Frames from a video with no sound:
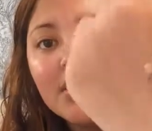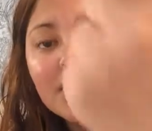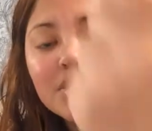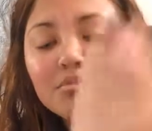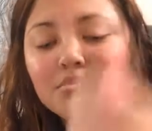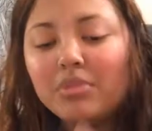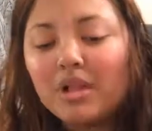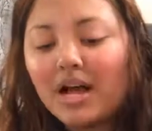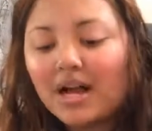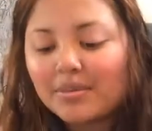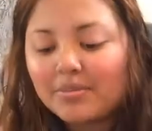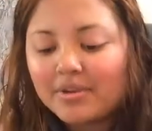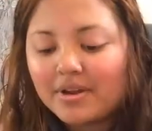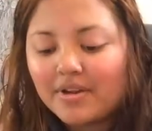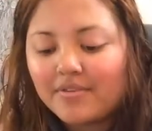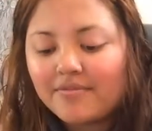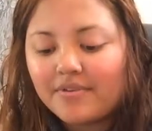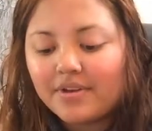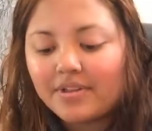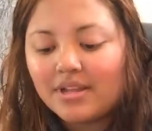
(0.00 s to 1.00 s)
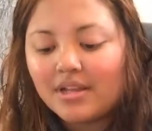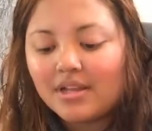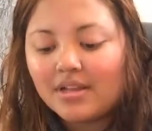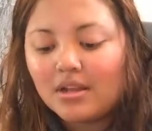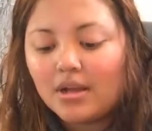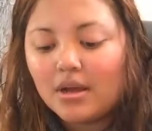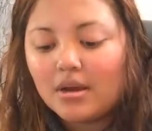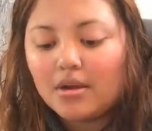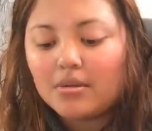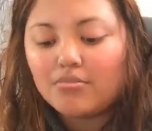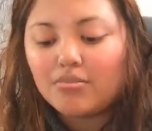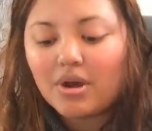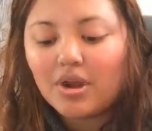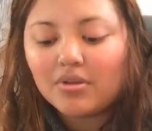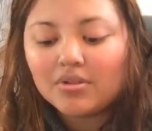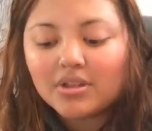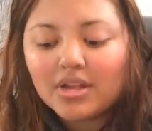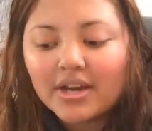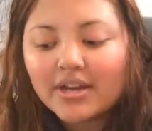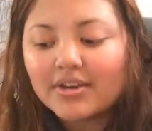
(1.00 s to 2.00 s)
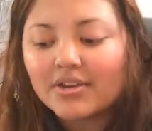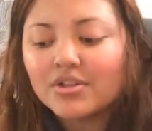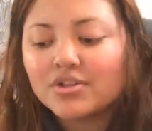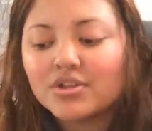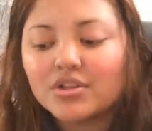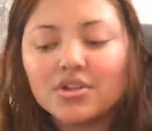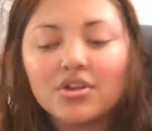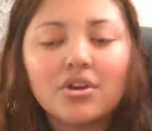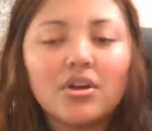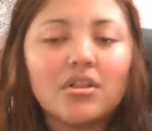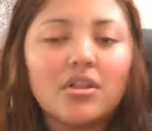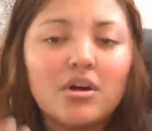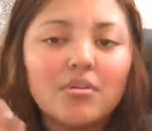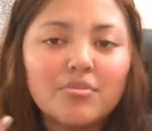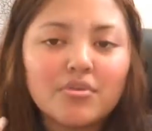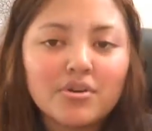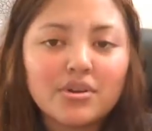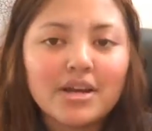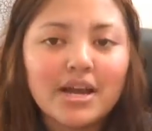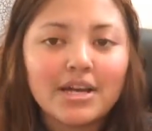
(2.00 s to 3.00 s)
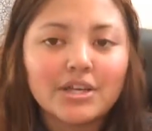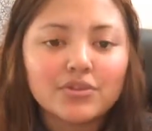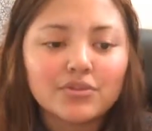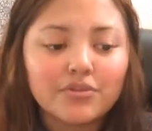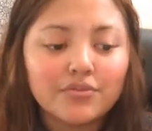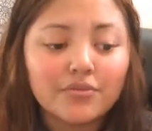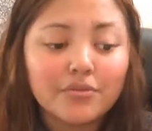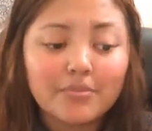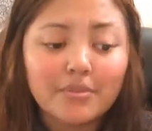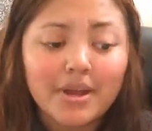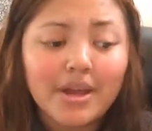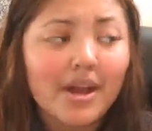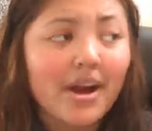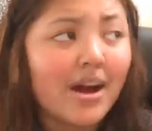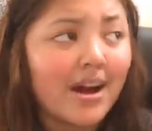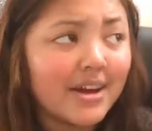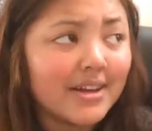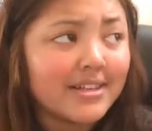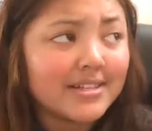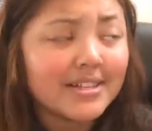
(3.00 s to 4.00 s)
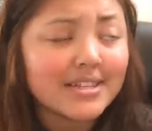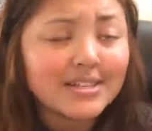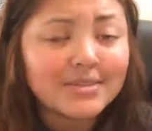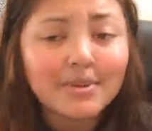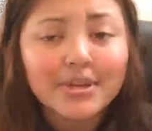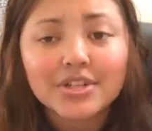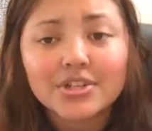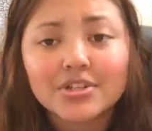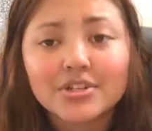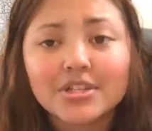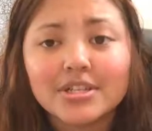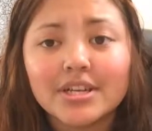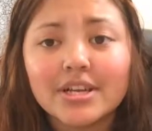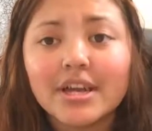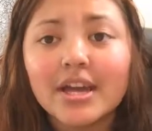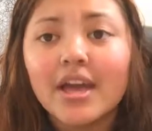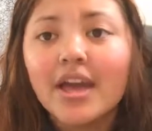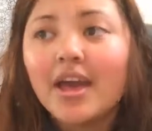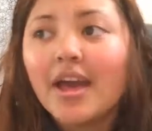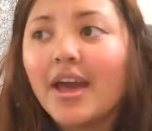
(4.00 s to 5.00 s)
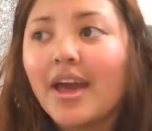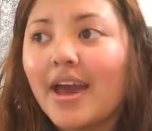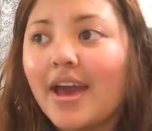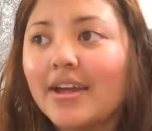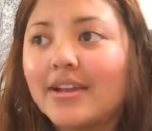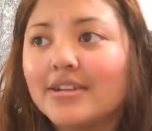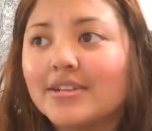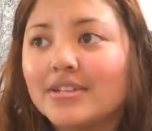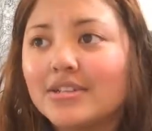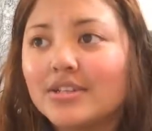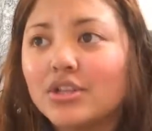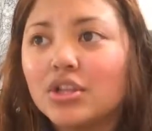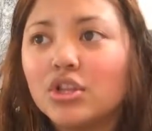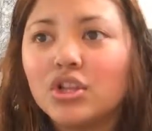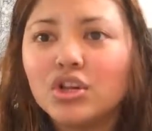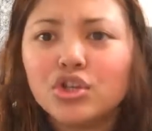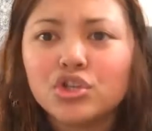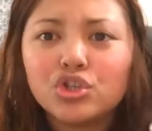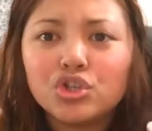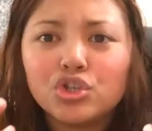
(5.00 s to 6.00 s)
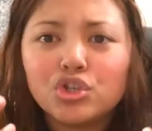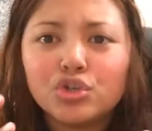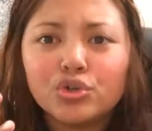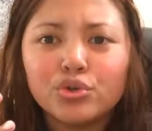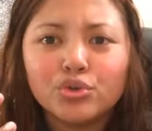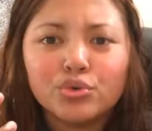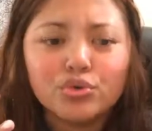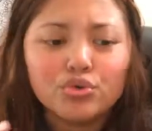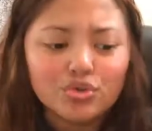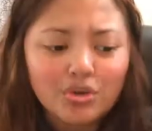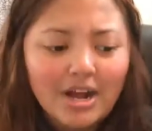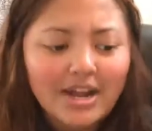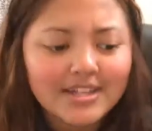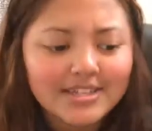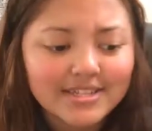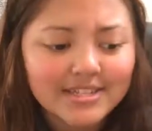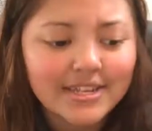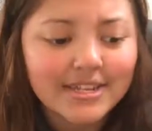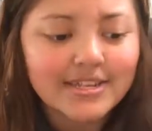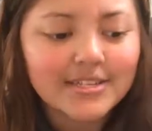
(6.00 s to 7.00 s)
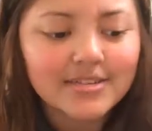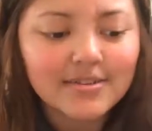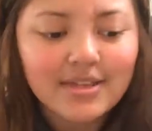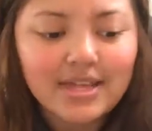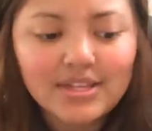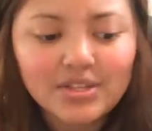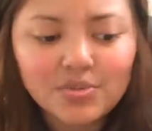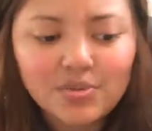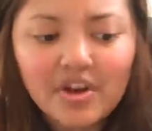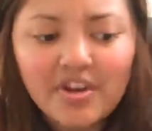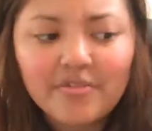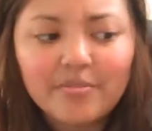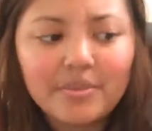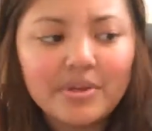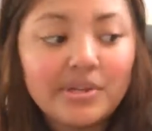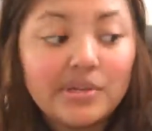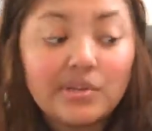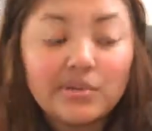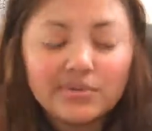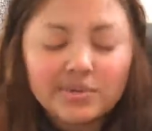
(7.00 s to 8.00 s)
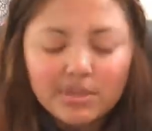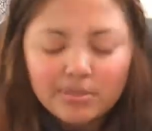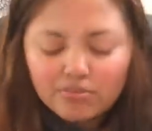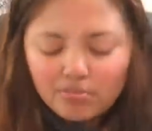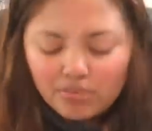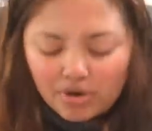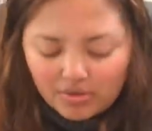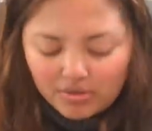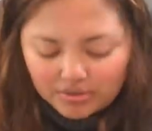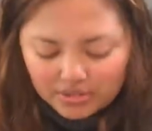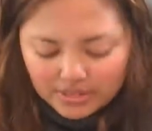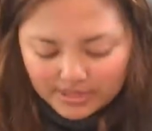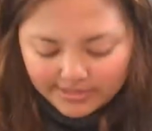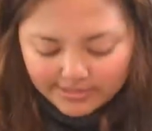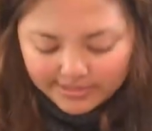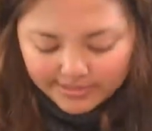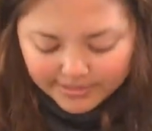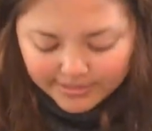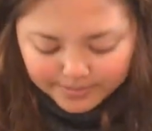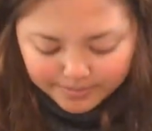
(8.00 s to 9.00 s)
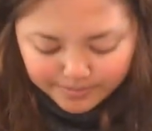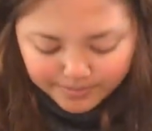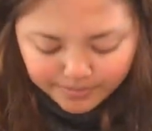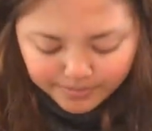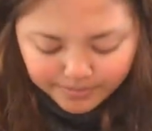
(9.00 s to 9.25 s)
of looks black, but I find that brown liners look a lot more natural for my eyes especially, and it doesn't look too drastic, so that's why I've been using brown liner.